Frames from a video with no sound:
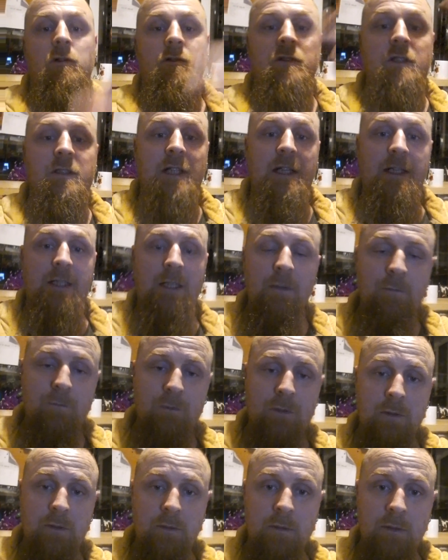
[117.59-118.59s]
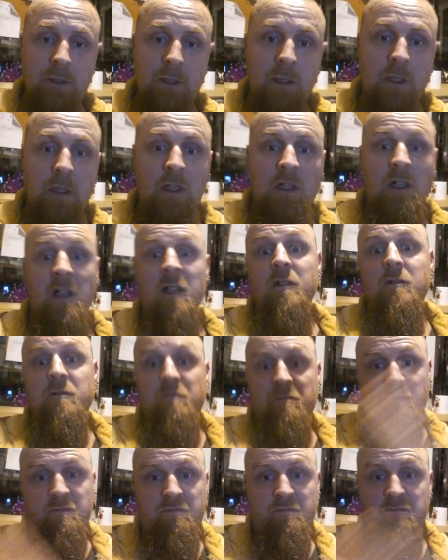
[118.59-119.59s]
on your deadlift.
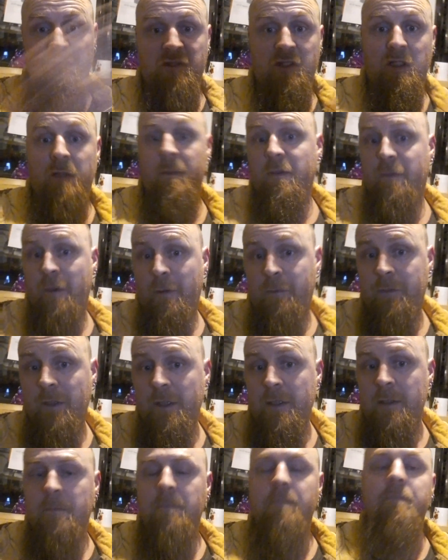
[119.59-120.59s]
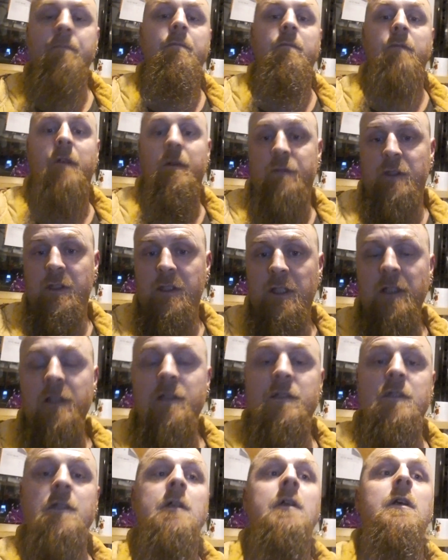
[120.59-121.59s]
It's going to be 50
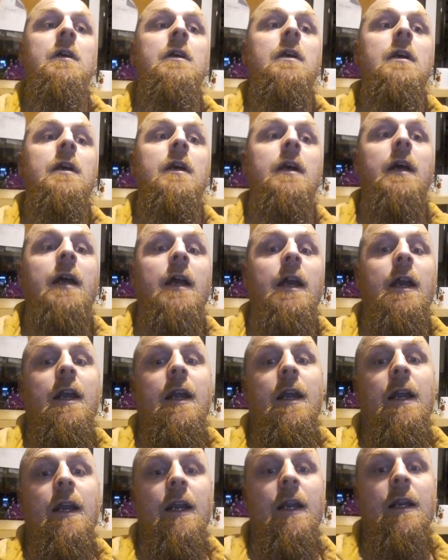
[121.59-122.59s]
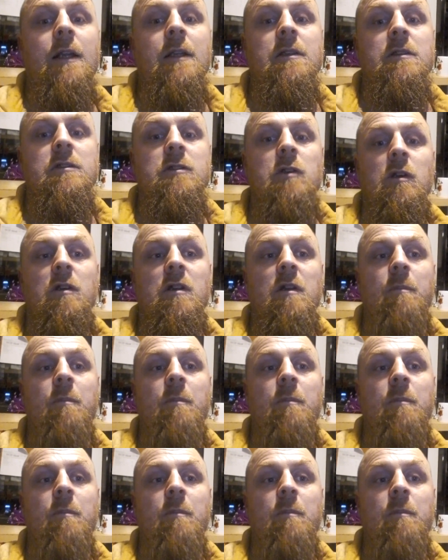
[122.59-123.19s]
keys. And you're going